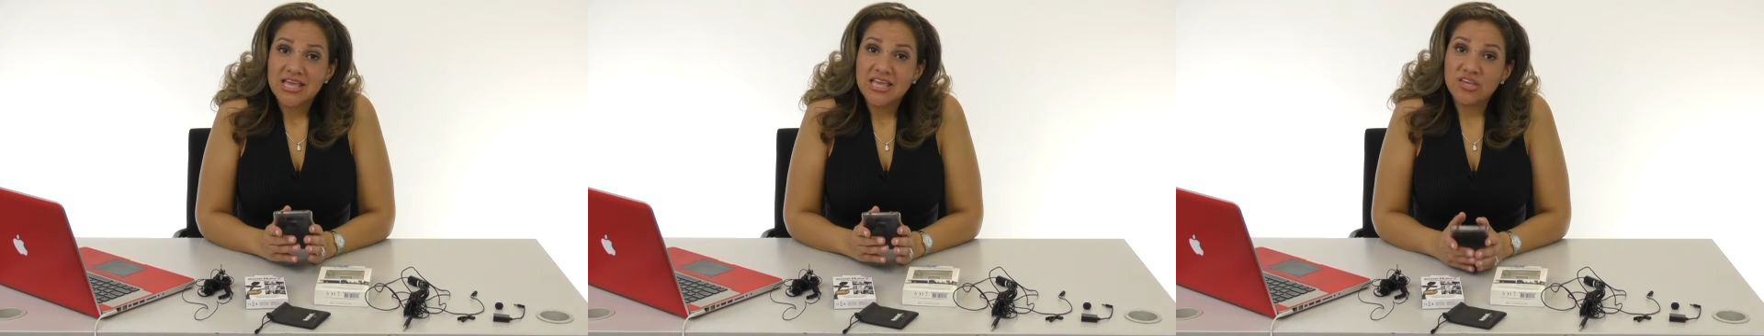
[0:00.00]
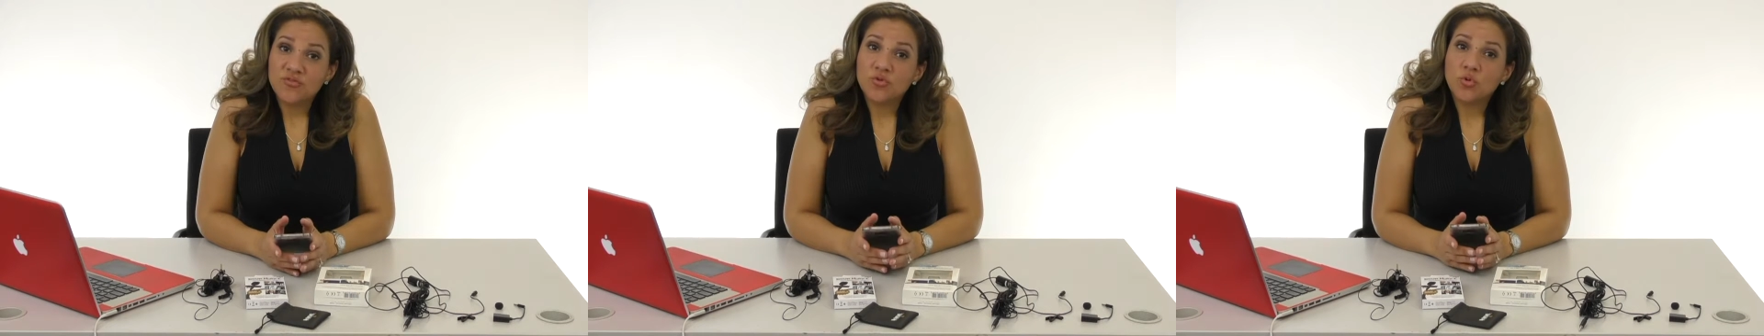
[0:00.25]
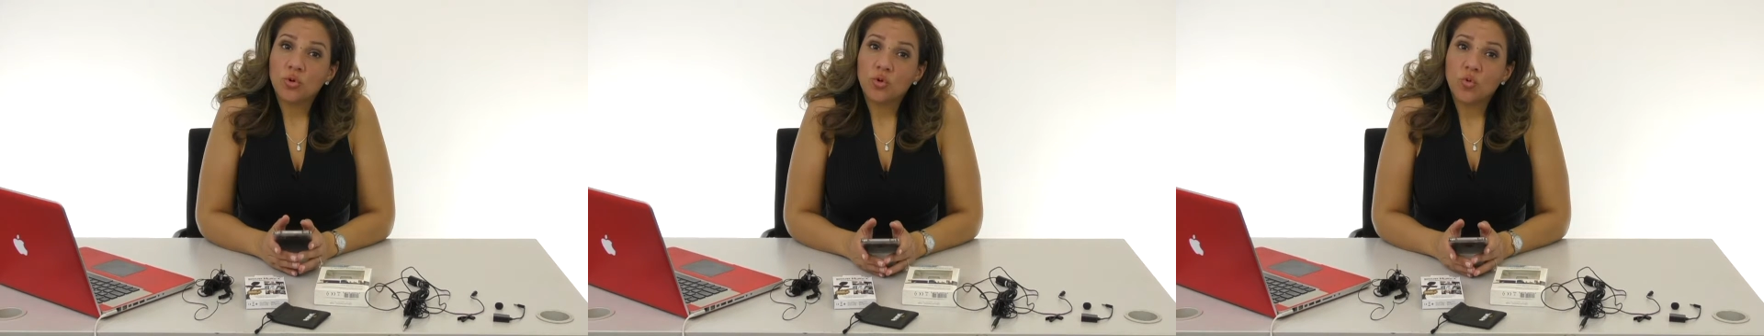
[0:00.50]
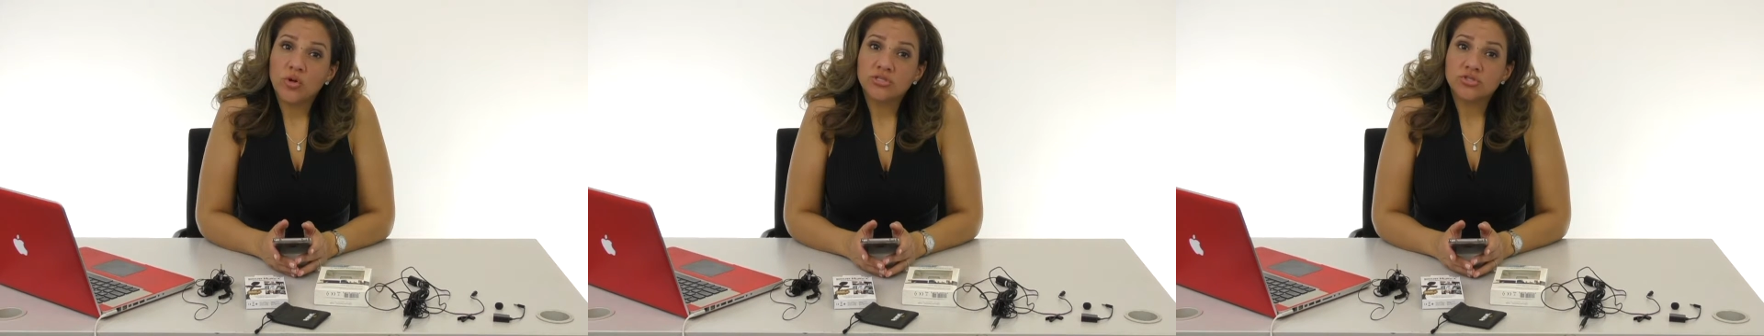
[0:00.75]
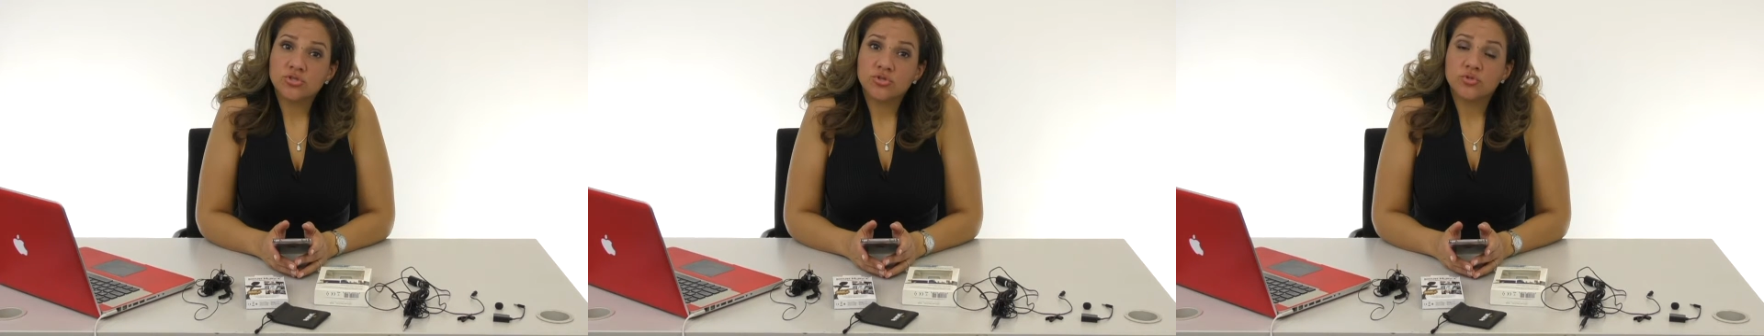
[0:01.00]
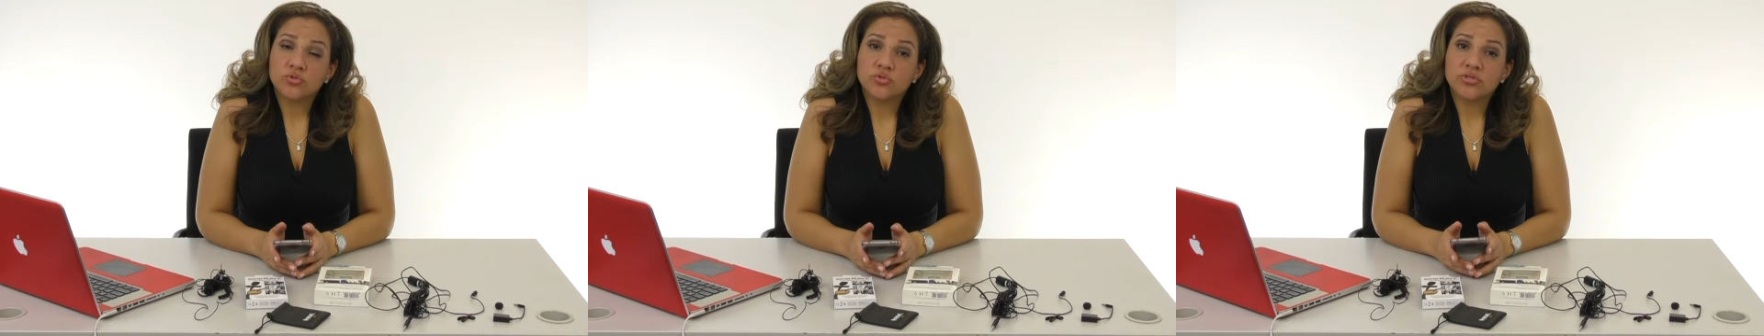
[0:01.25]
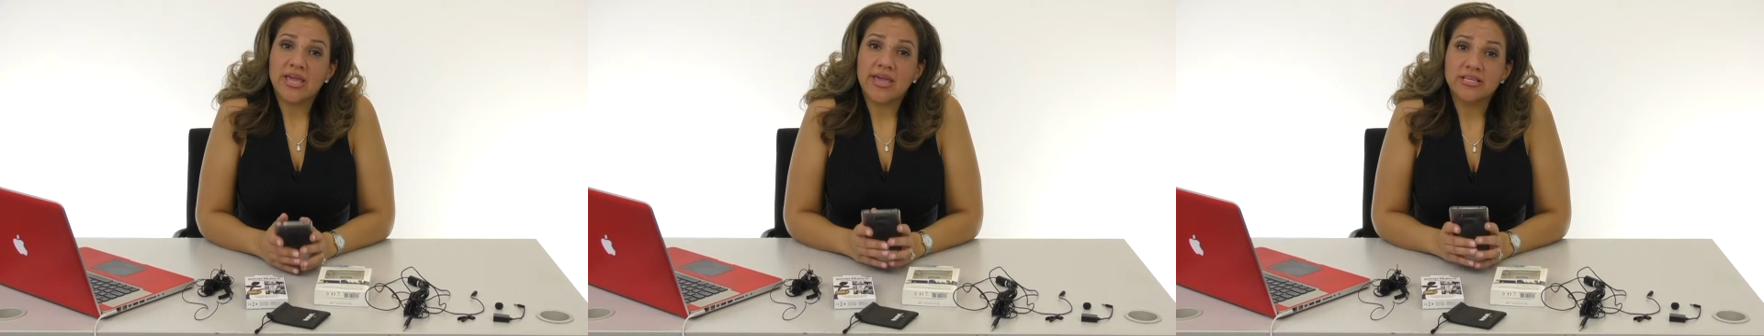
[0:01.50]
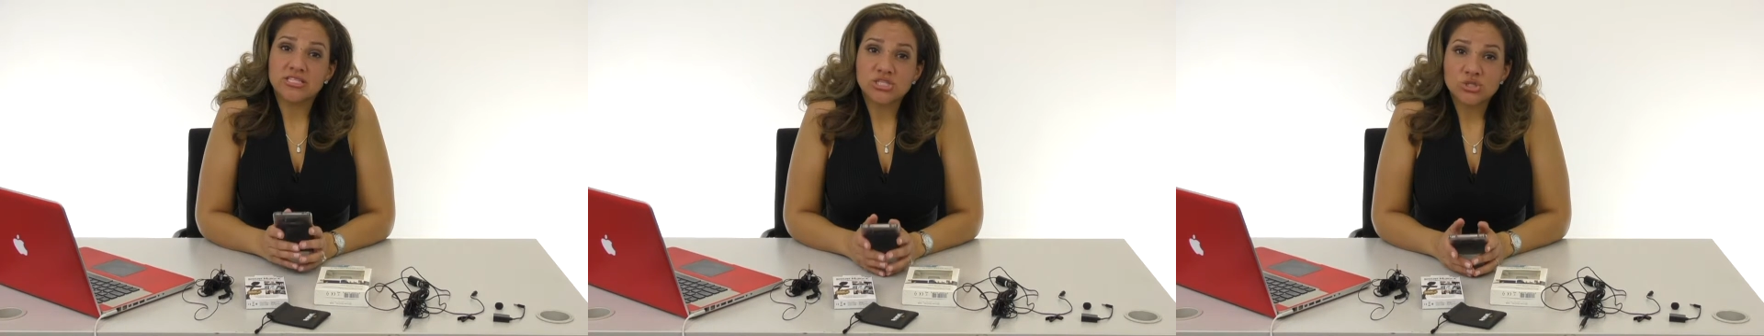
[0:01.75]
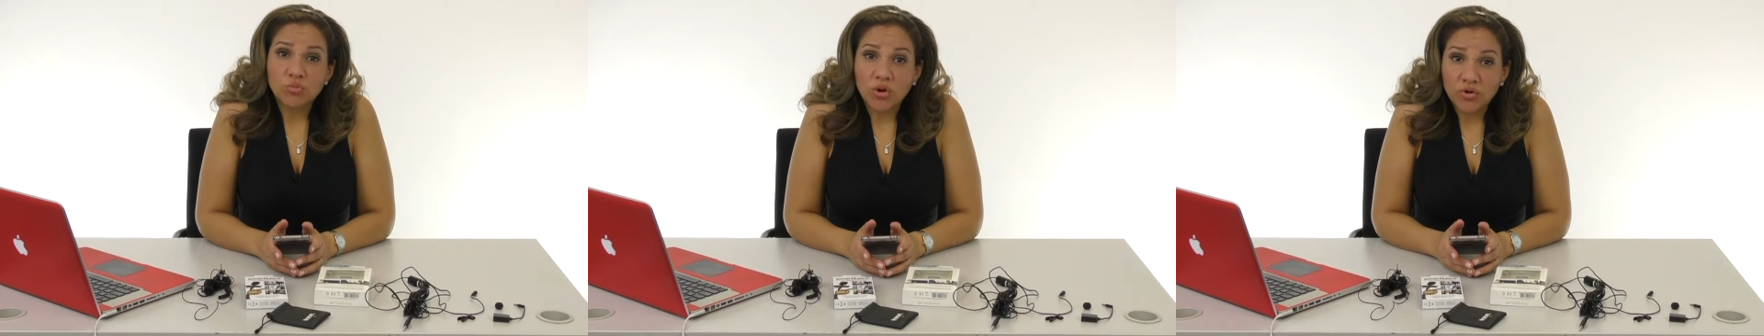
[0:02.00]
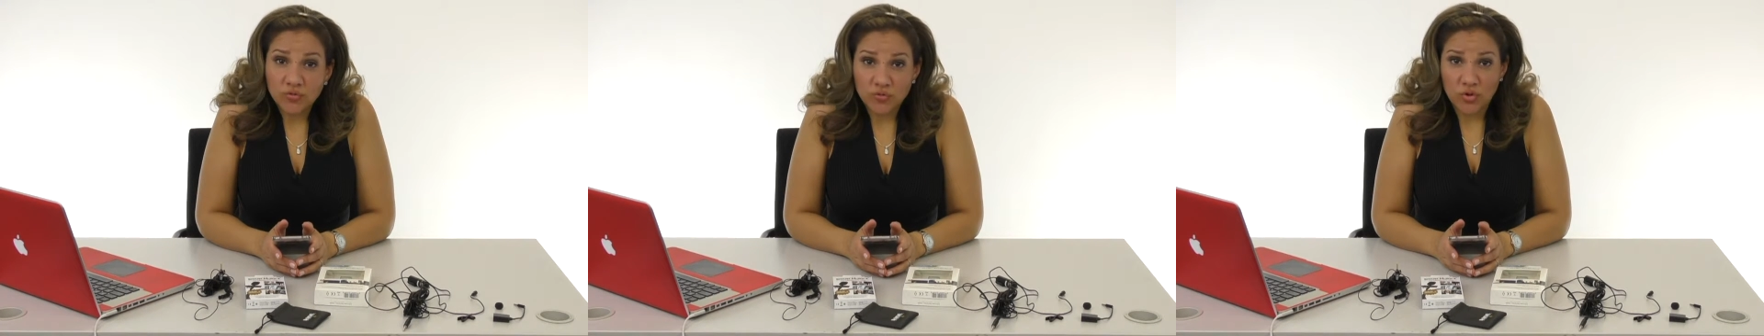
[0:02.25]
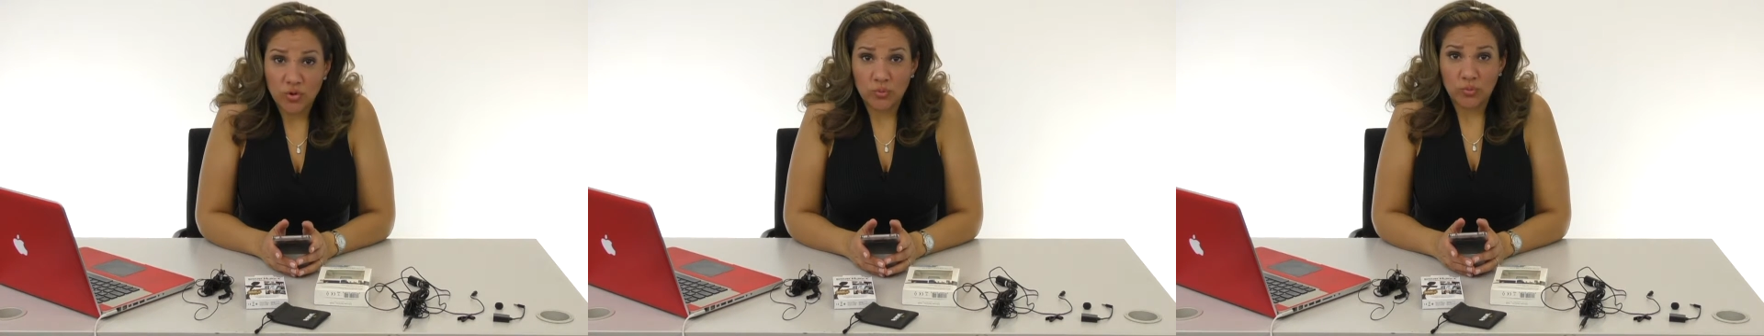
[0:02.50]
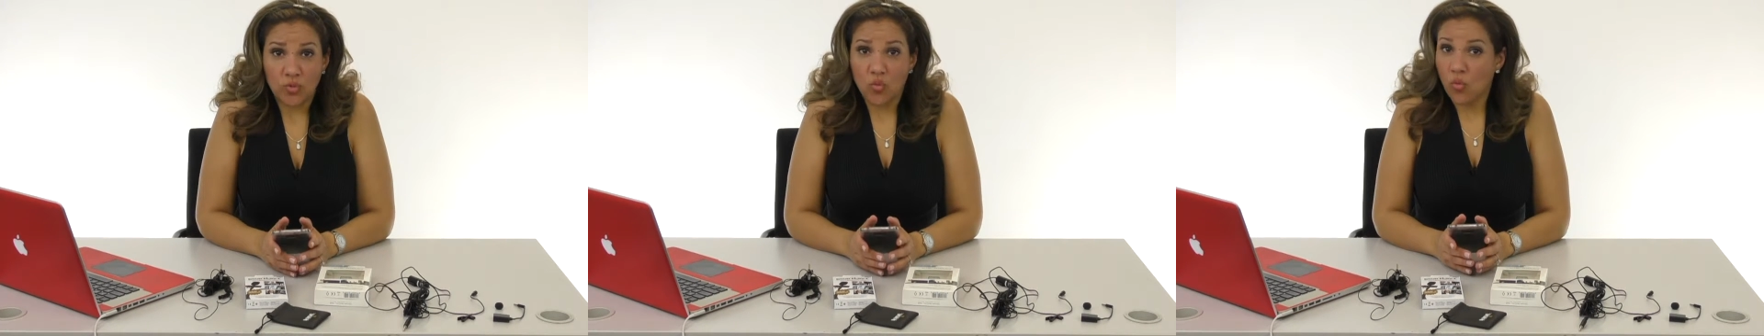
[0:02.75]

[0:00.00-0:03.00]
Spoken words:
If you're going to use a smartphone